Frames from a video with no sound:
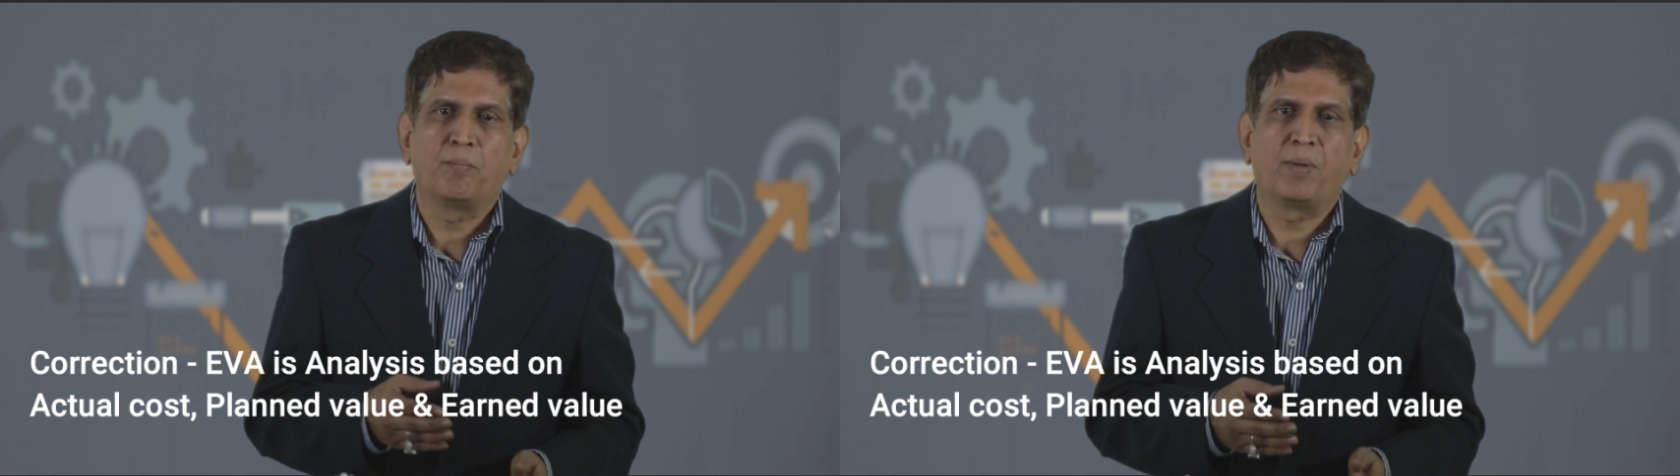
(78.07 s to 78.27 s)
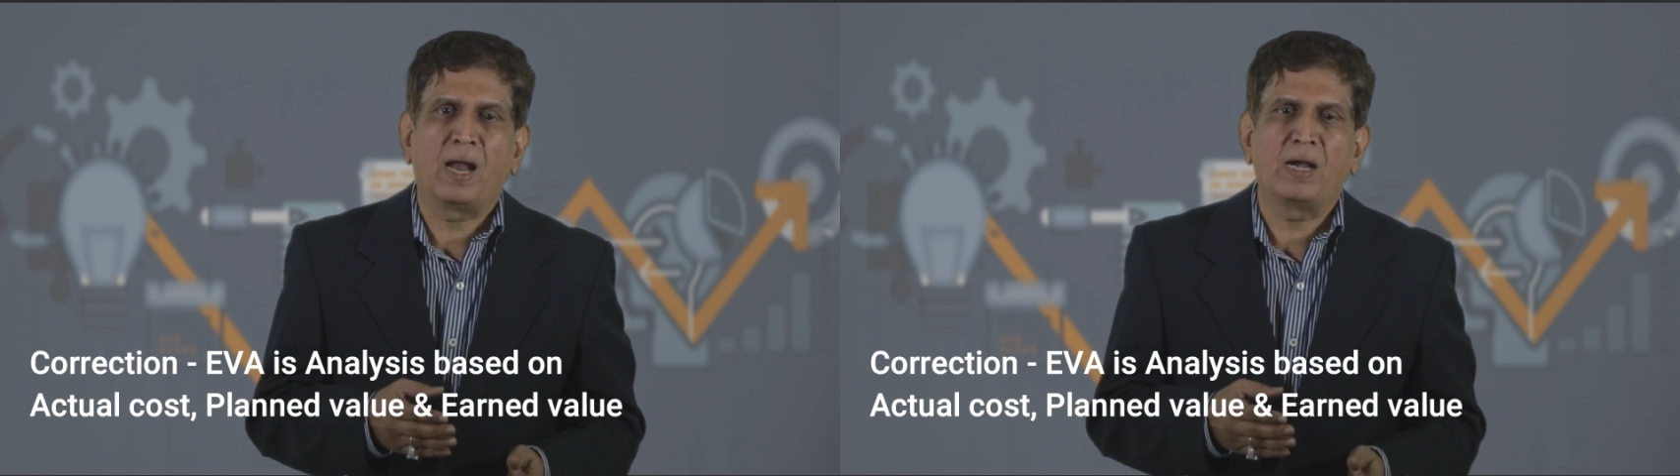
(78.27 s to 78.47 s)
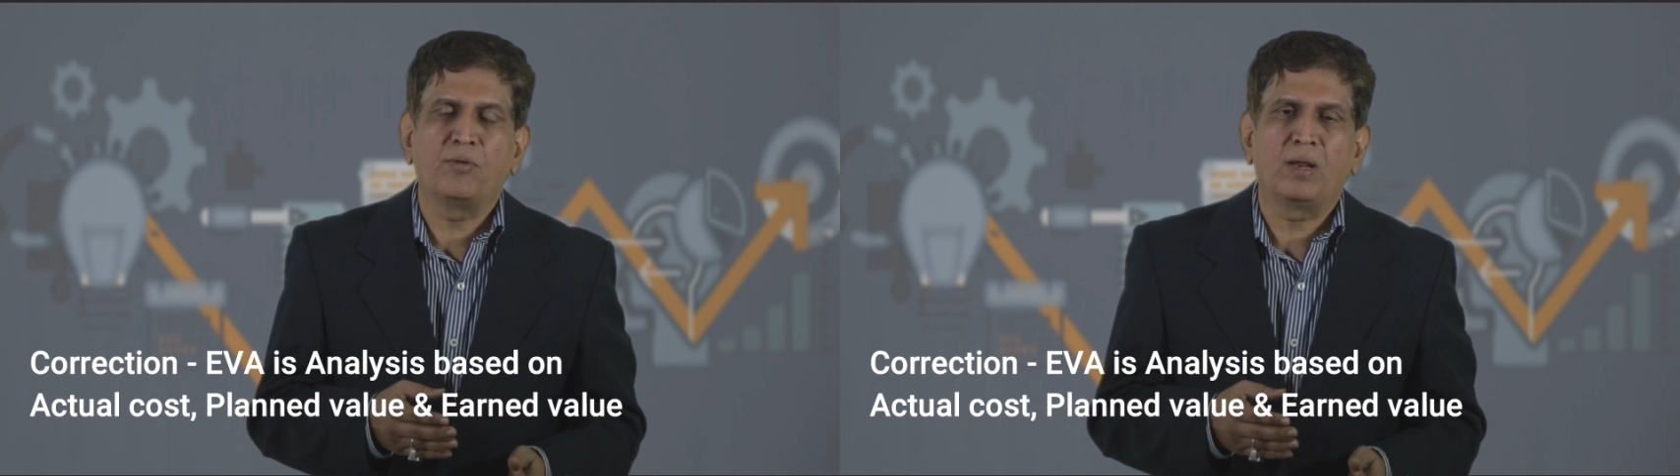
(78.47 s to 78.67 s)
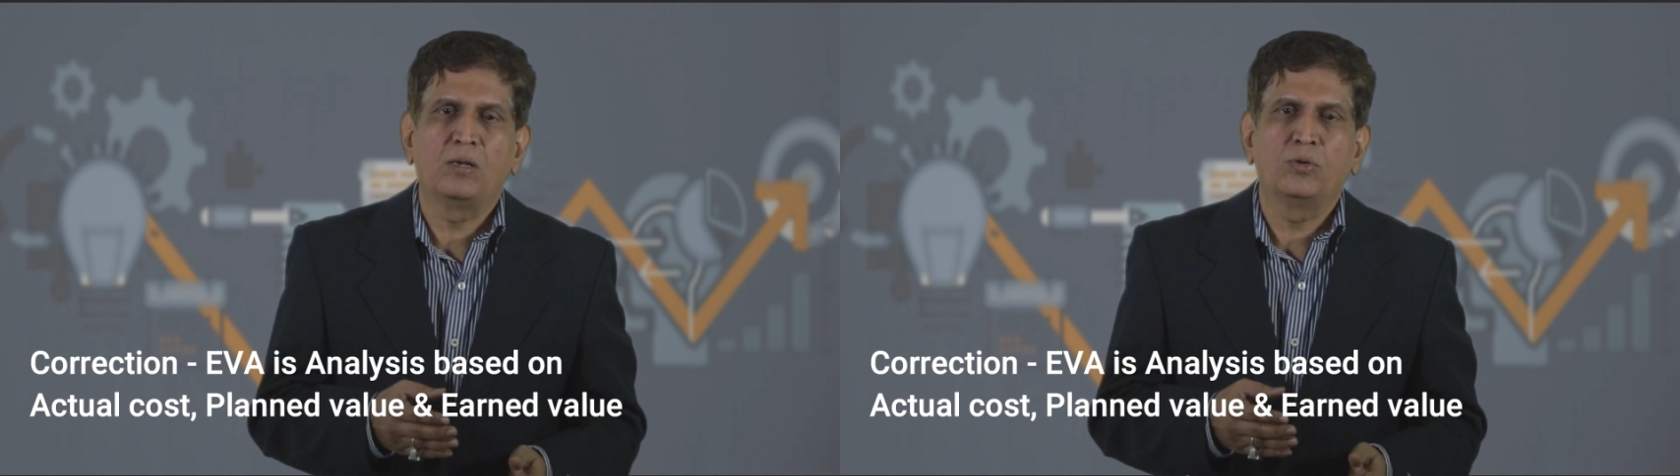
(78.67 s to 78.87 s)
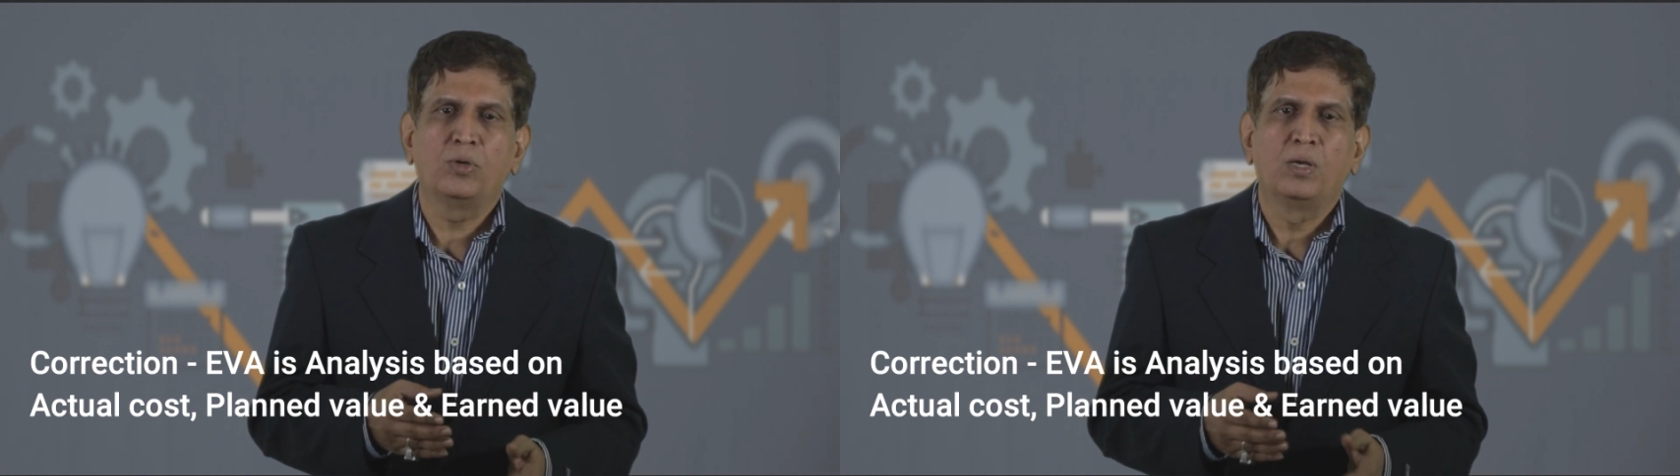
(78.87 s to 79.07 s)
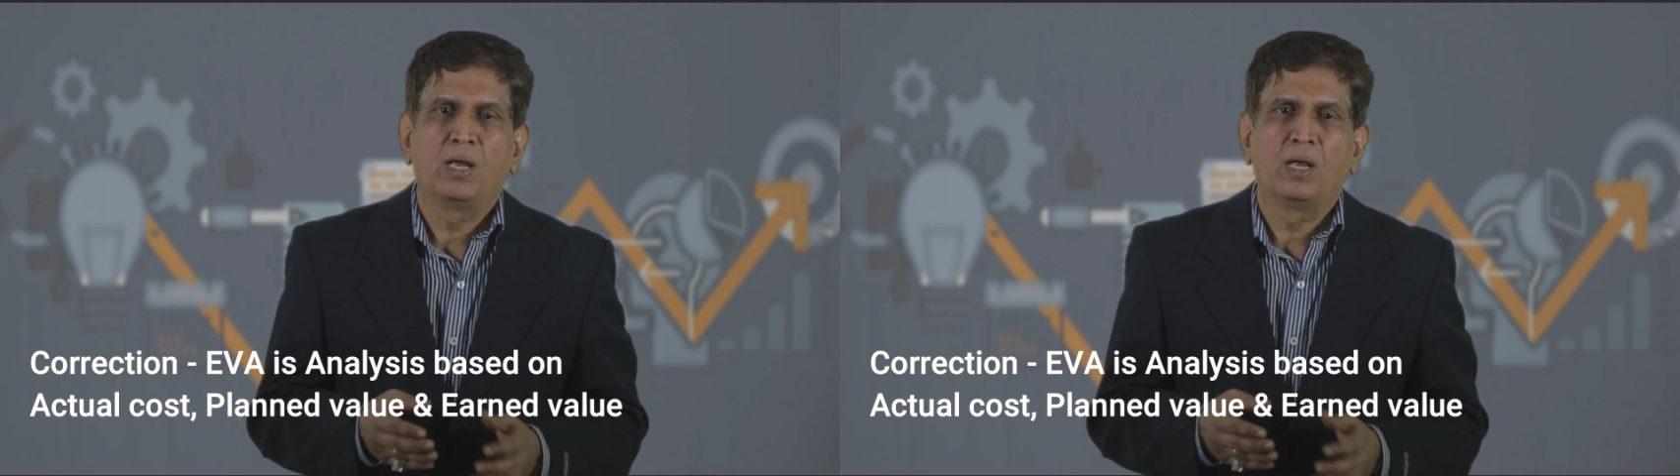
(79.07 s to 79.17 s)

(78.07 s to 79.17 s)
planned value